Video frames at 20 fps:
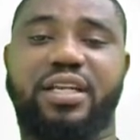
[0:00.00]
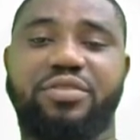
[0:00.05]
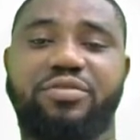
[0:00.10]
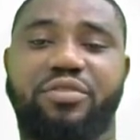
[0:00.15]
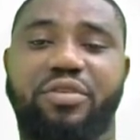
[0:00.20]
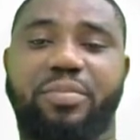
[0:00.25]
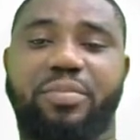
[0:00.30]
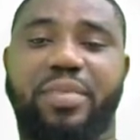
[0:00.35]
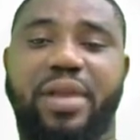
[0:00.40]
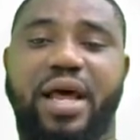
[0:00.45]

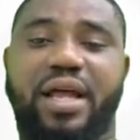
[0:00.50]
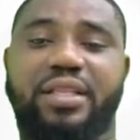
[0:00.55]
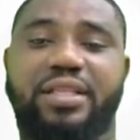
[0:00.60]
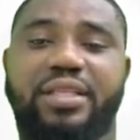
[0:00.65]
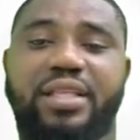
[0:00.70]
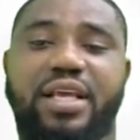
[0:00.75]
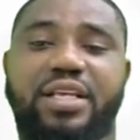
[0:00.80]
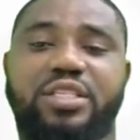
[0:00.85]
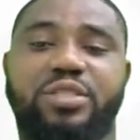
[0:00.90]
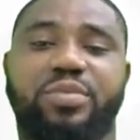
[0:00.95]
of a
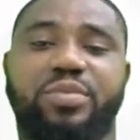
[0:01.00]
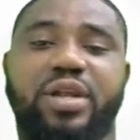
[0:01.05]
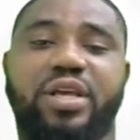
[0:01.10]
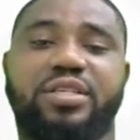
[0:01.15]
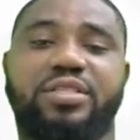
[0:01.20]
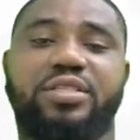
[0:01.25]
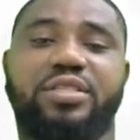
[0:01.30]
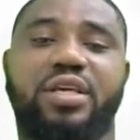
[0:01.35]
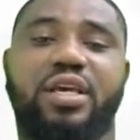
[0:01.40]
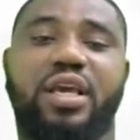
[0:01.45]
plant takes
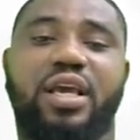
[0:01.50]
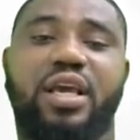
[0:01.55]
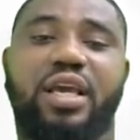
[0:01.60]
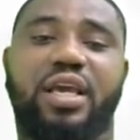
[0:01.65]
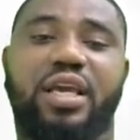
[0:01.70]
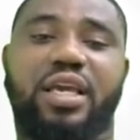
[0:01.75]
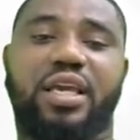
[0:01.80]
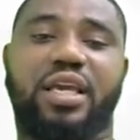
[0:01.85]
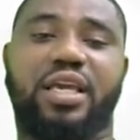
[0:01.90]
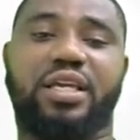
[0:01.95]
place
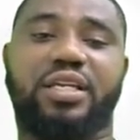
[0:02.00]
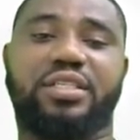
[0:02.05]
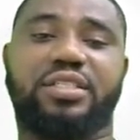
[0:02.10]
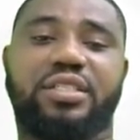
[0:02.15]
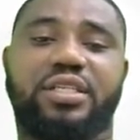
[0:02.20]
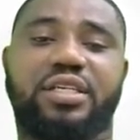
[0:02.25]
in